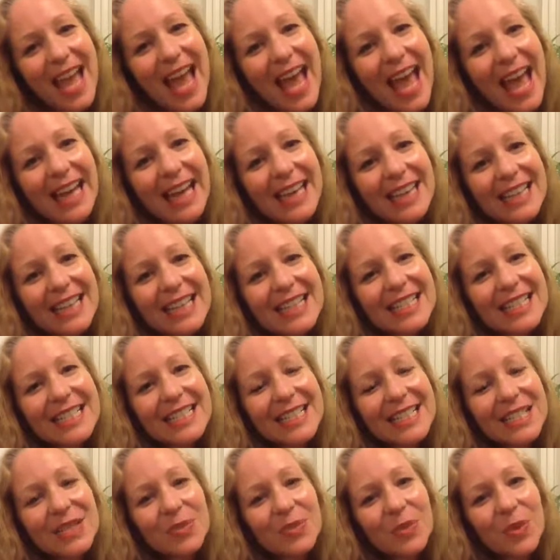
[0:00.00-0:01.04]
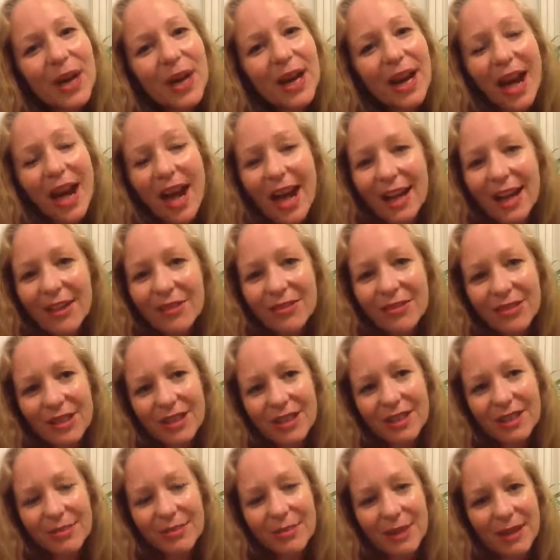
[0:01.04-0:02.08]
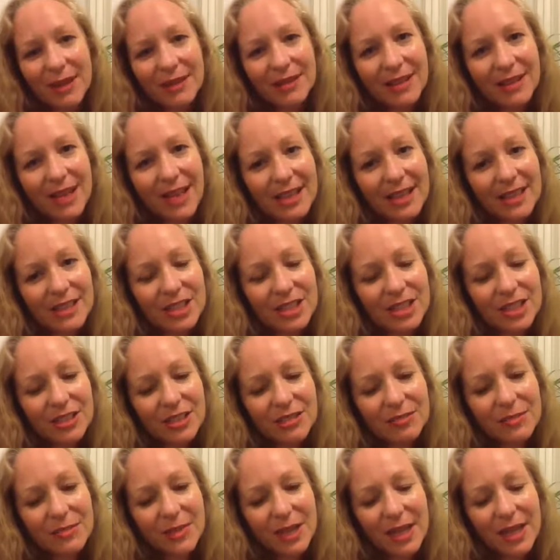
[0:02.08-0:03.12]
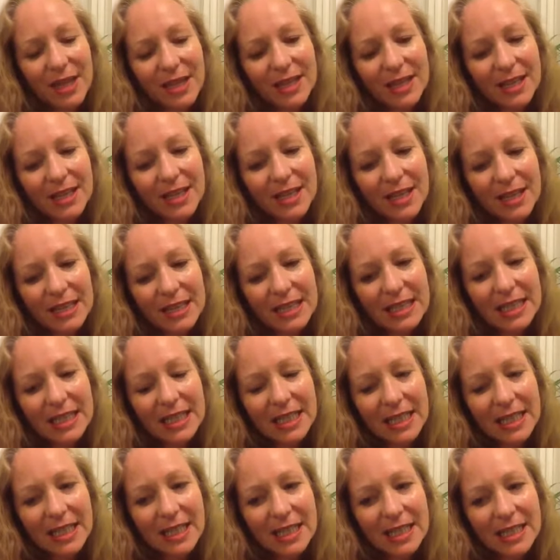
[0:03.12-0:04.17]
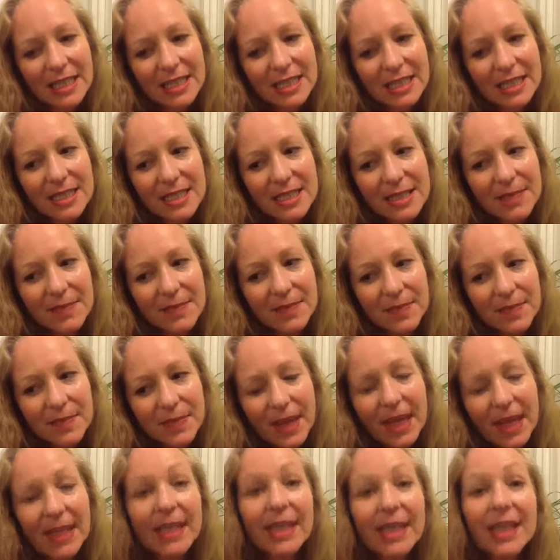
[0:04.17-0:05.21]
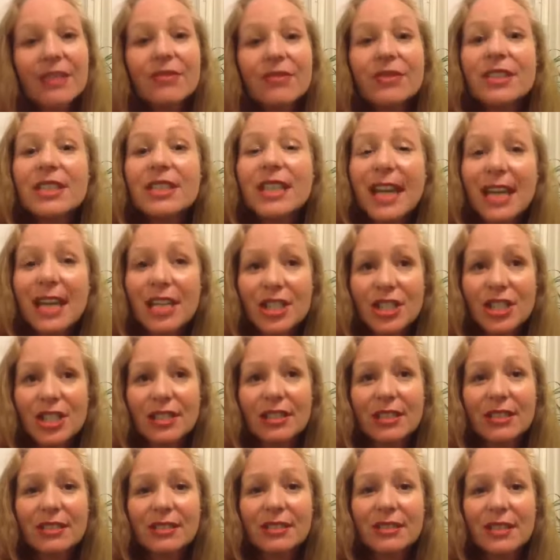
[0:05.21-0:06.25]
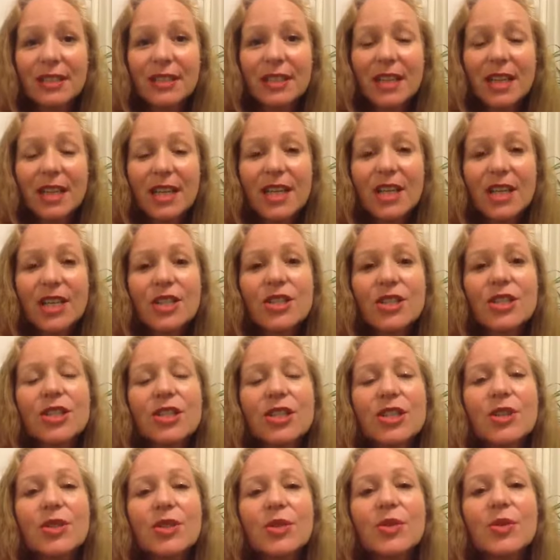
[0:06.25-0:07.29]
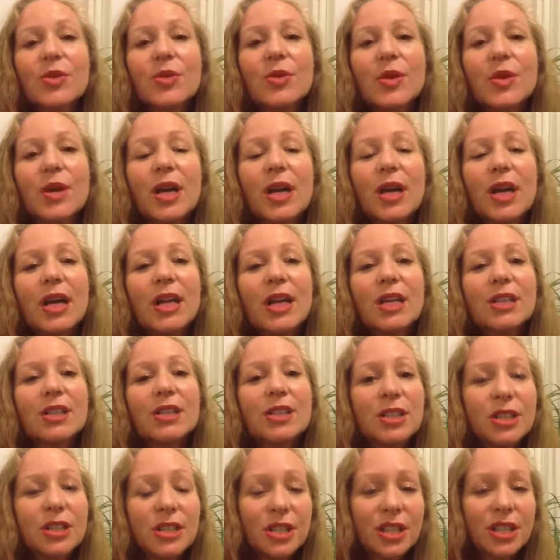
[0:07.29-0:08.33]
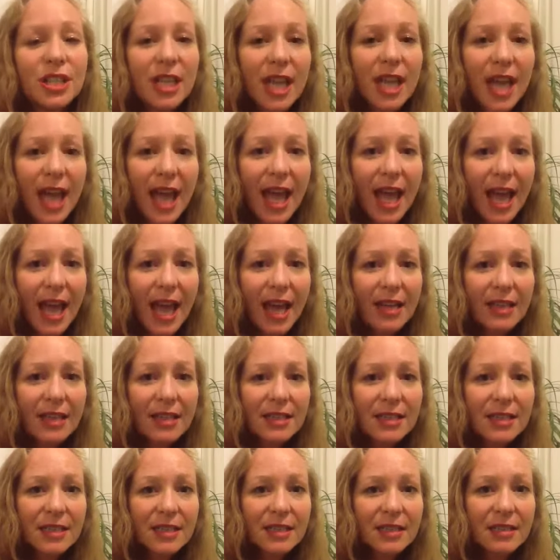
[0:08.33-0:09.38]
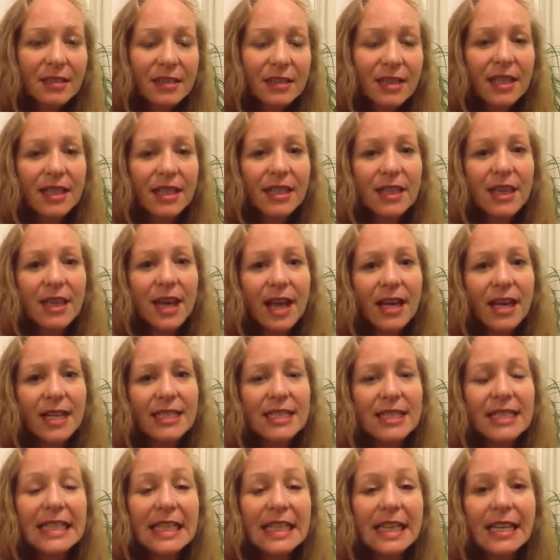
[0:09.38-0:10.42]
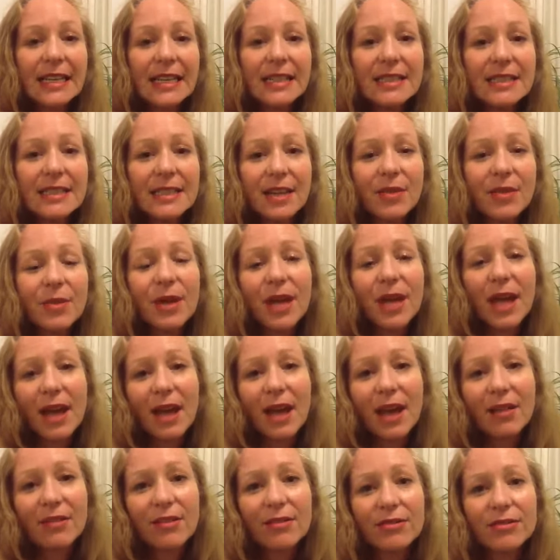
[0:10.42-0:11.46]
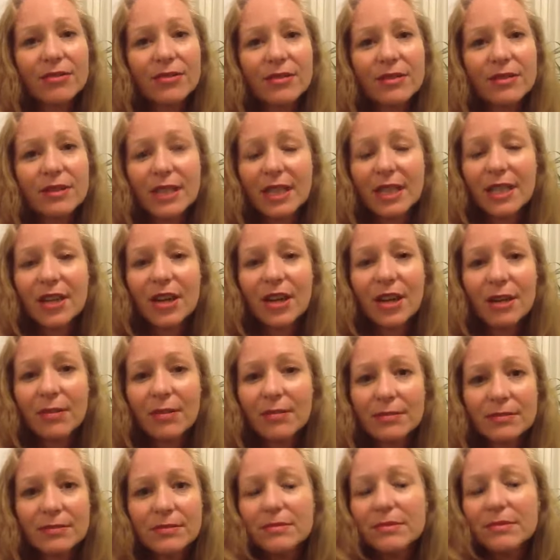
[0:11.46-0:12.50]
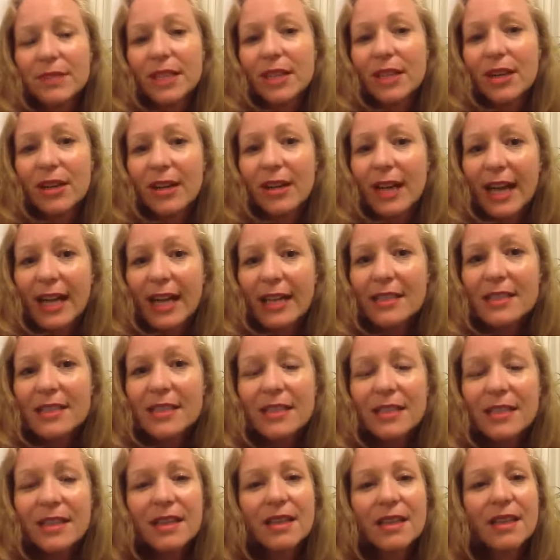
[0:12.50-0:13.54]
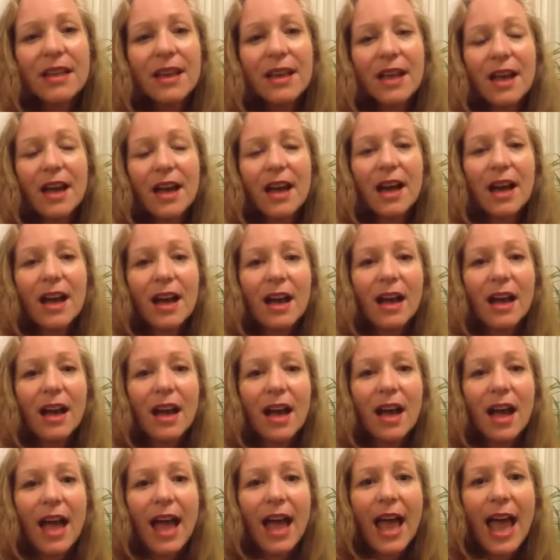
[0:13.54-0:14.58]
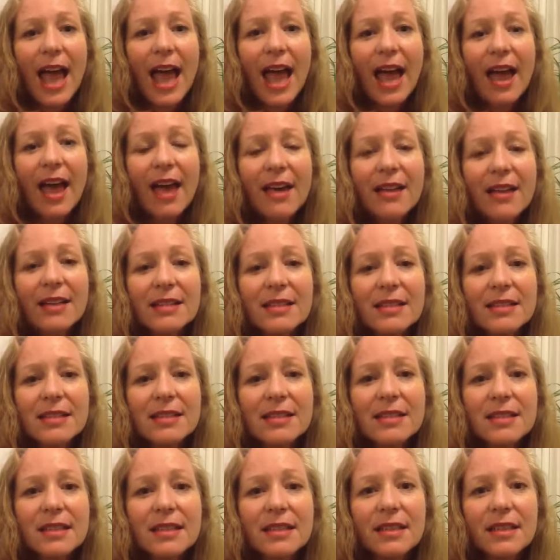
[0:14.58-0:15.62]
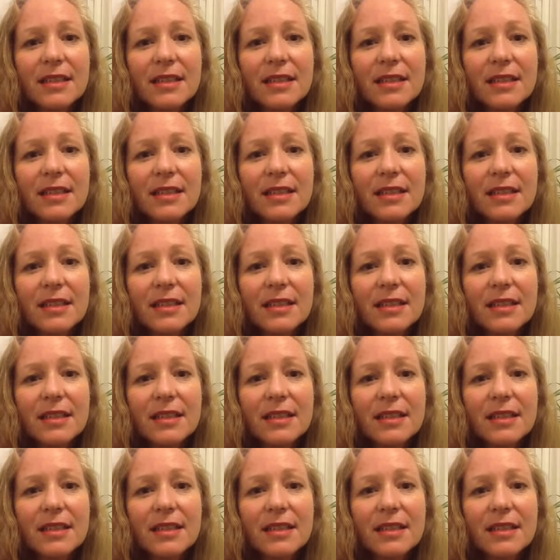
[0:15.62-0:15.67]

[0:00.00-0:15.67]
And this is what I feel about that term. It is an invitation to look at the ideas that we have in our heads as